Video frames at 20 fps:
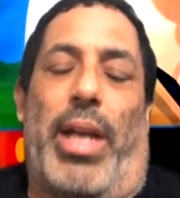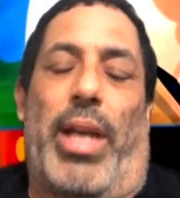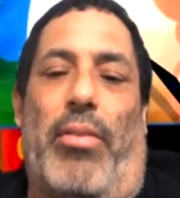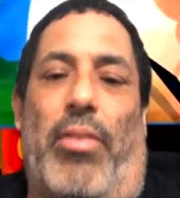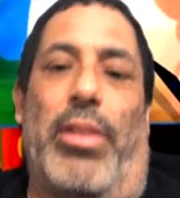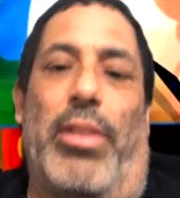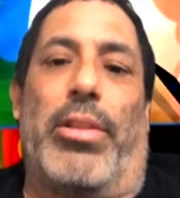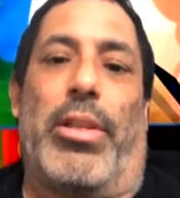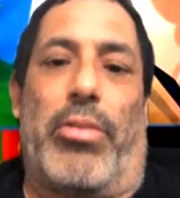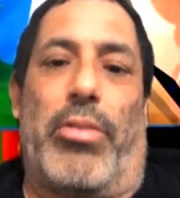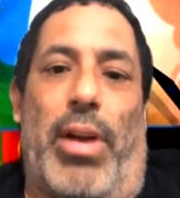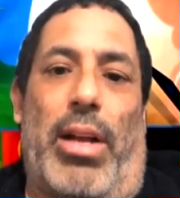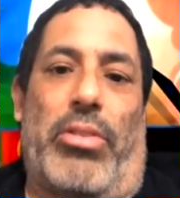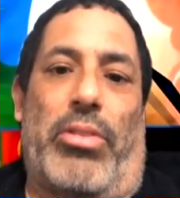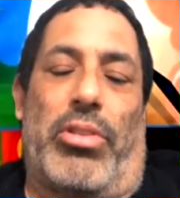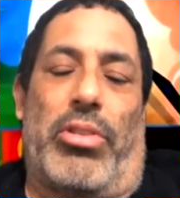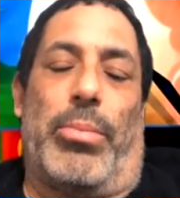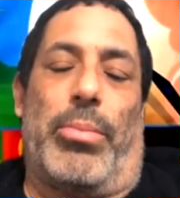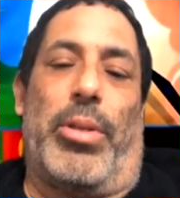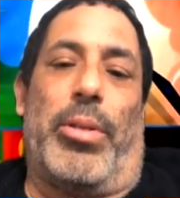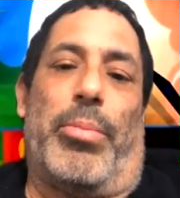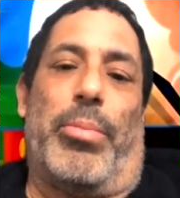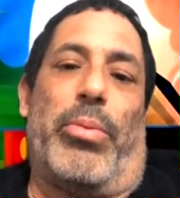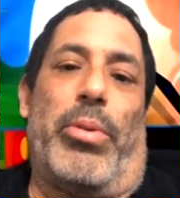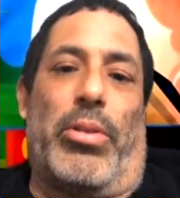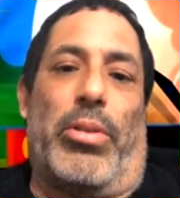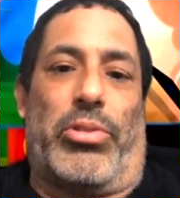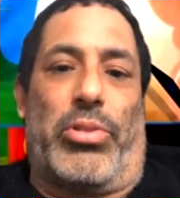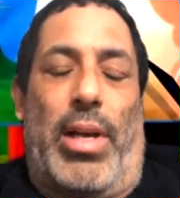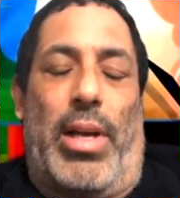We have underground subway, but
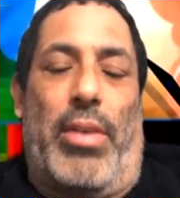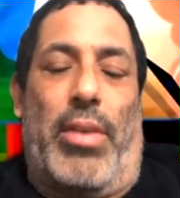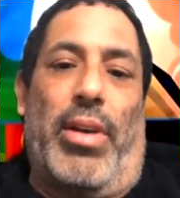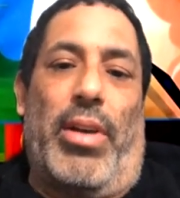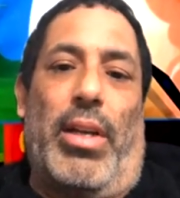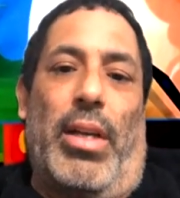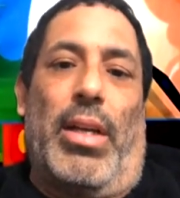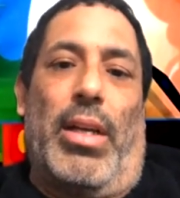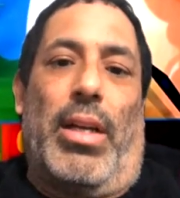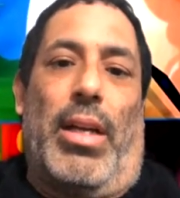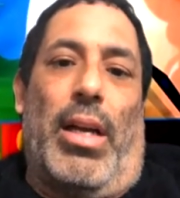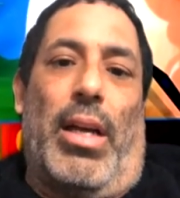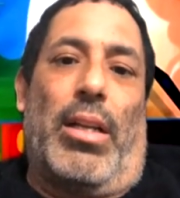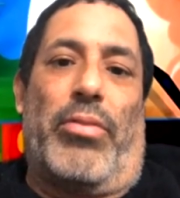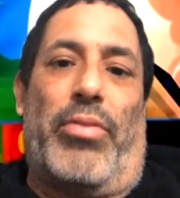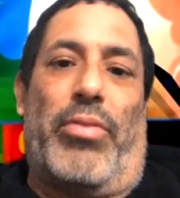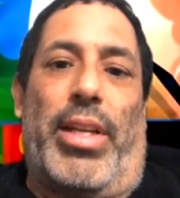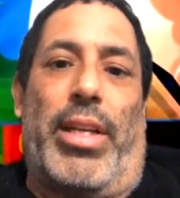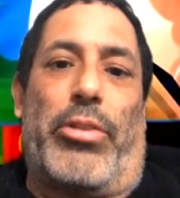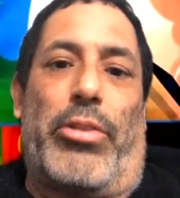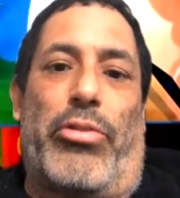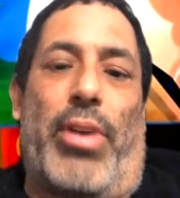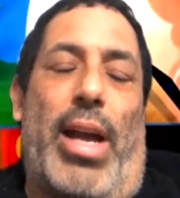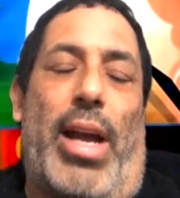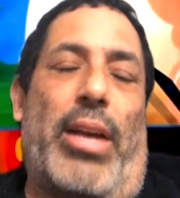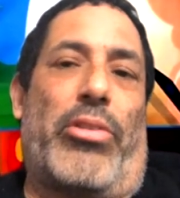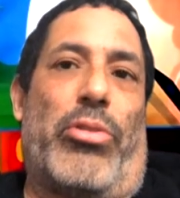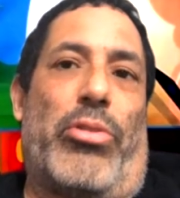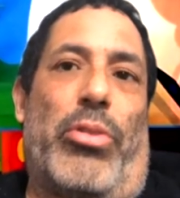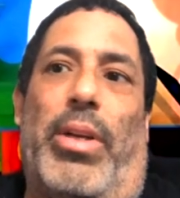we also have elevated
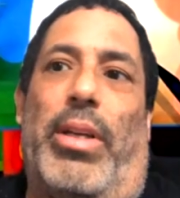tracks.